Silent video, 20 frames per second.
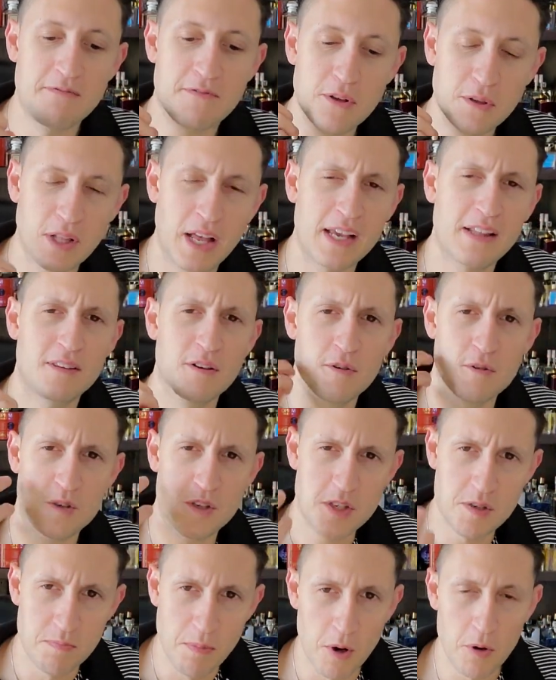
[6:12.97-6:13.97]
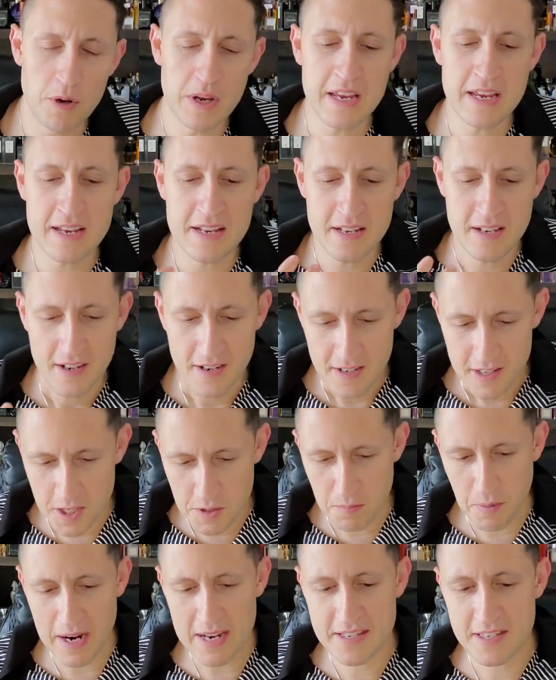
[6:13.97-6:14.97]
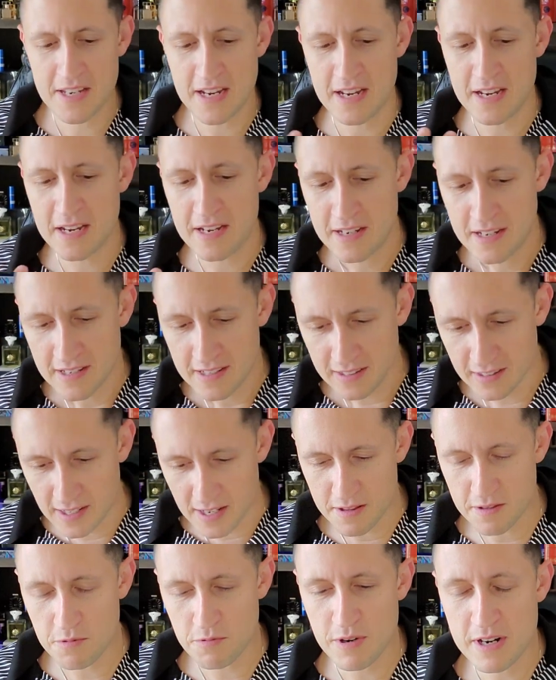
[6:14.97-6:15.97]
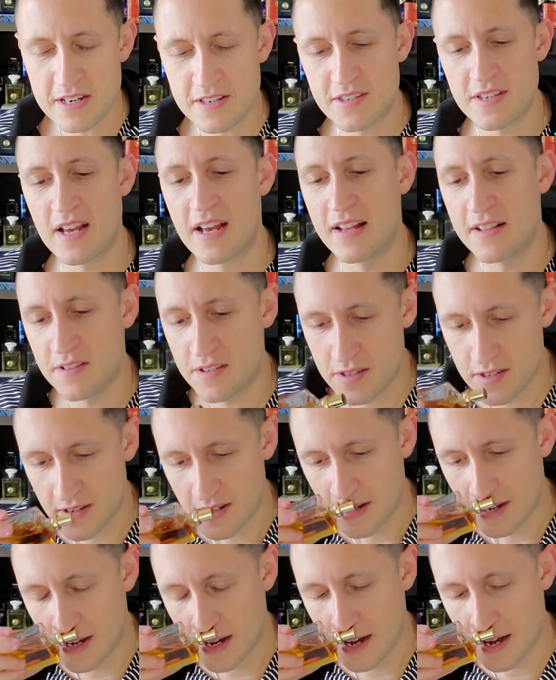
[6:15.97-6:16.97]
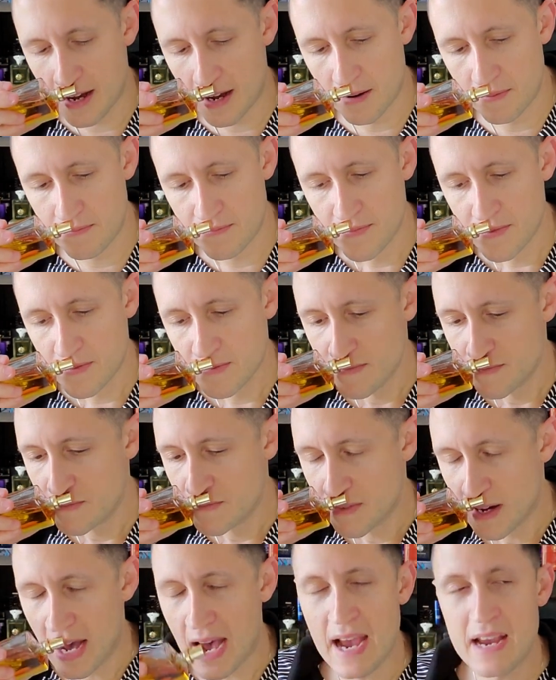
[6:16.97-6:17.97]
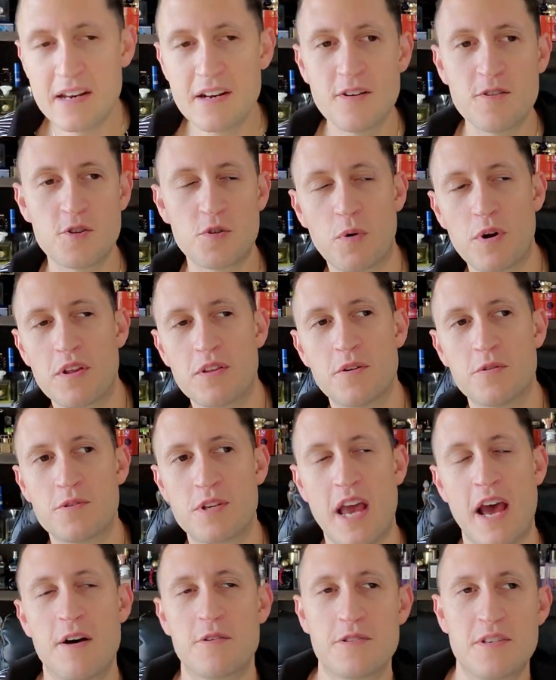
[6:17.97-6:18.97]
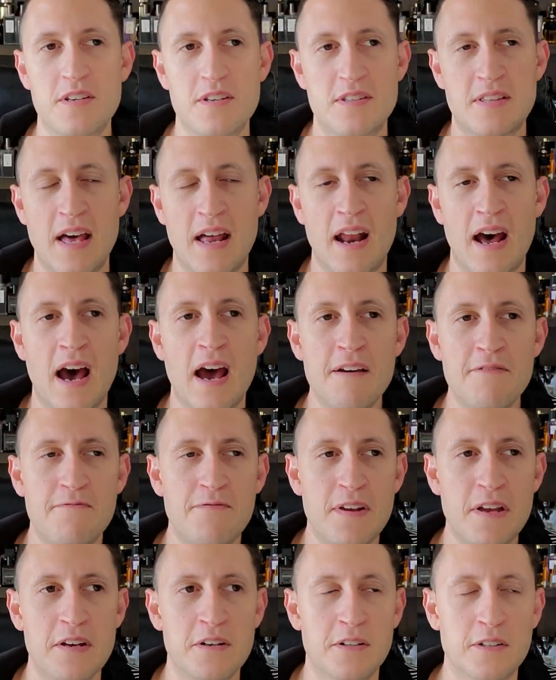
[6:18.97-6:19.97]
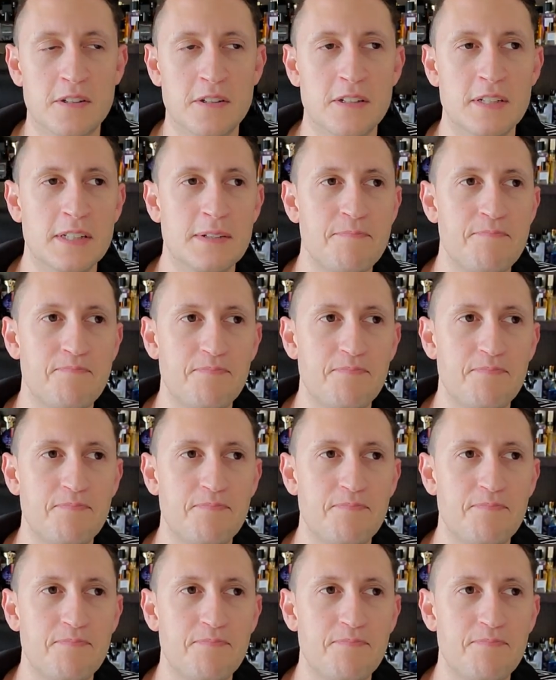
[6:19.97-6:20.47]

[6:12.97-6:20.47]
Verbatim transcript: If you like those smoky, spicy, leathery scents, um, Aigner is one of those houses that I feel